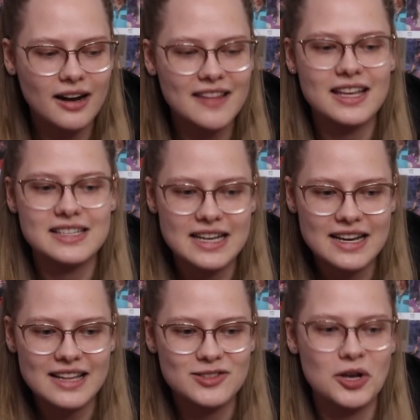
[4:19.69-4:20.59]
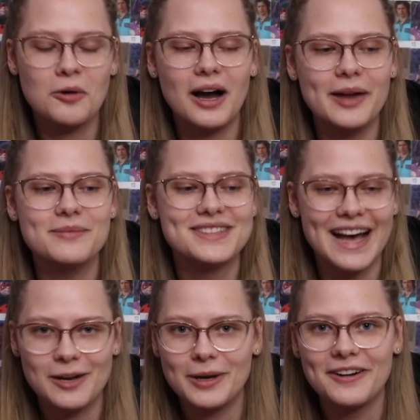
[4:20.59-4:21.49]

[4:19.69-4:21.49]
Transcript: and they didn't, and so I'm sad about